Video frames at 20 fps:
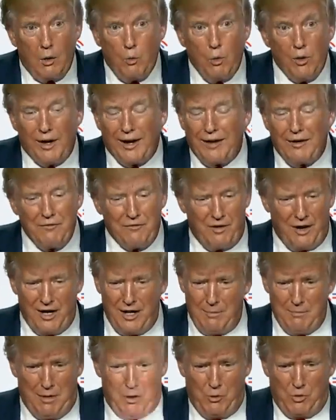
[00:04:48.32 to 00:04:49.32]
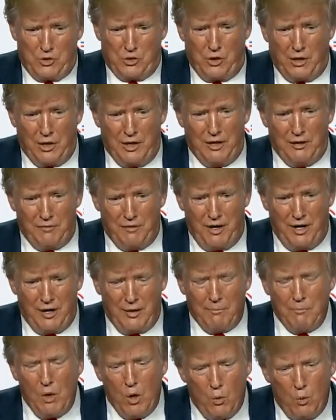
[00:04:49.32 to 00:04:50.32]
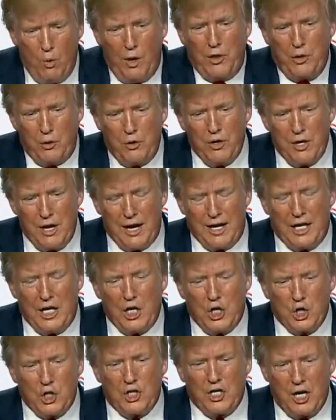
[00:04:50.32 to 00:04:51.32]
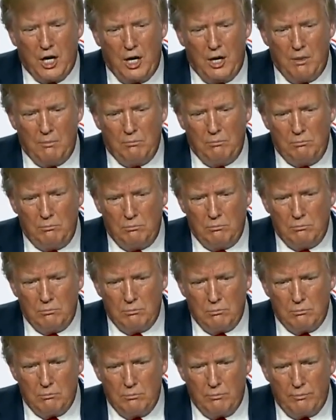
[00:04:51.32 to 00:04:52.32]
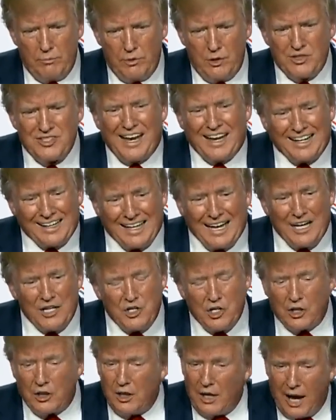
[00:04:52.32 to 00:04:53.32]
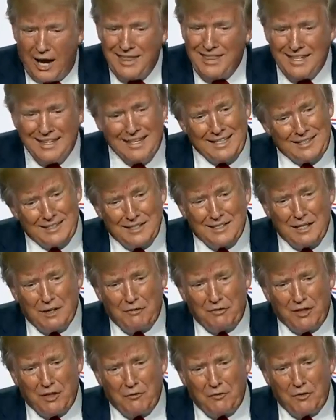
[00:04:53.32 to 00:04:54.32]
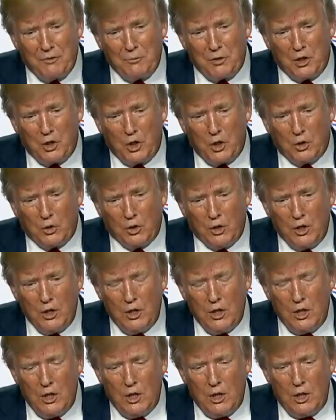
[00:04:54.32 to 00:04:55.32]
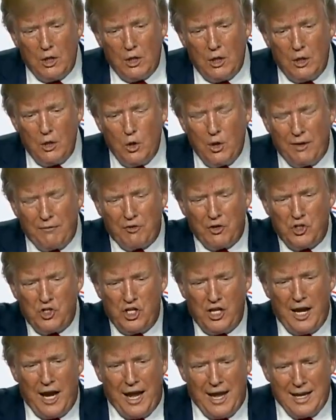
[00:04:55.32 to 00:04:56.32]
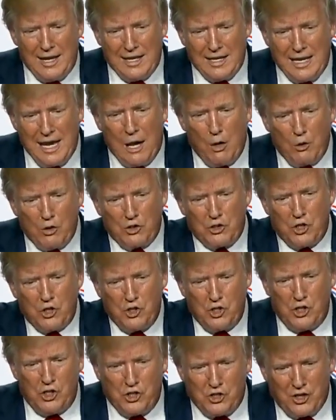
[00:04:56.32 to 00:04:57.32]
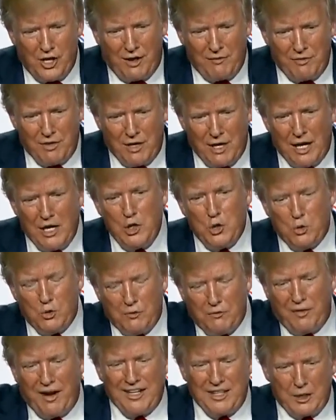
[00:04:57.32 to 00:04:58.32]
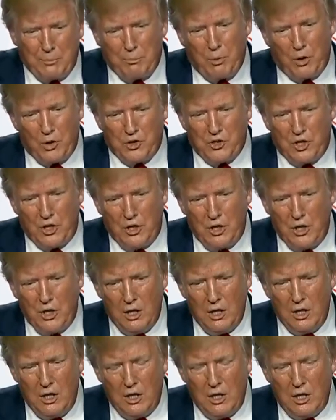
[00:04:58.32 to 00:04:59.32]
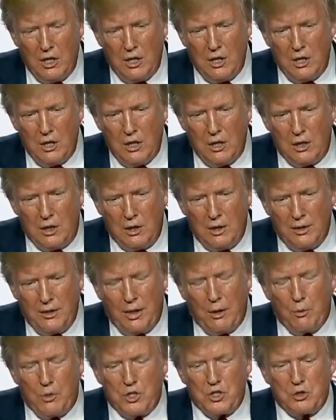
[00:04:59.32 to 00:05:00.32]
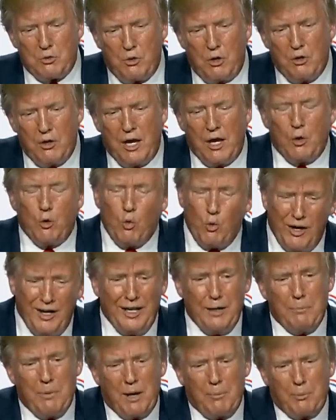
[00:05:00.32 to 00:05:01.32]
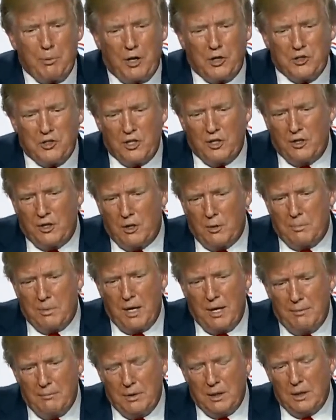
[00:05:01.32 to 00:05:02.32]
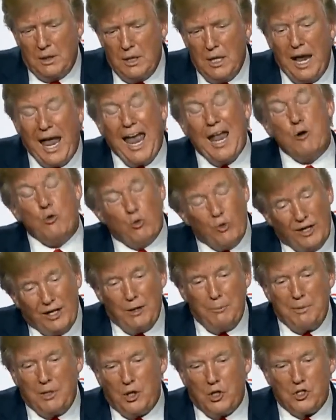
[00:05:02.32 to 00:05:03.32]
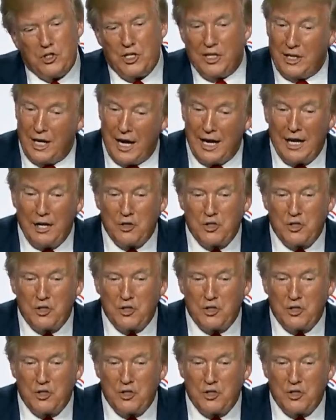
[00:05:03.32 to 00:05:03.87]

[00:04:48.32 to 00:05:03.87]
Would I invite him? I would certainly invite him. Whether or not he could come, psychologically, I think that's a tough thing for him to do. You have a G8, now it's a G7, and you invite the person that was thrown out really by President Obama and really because he got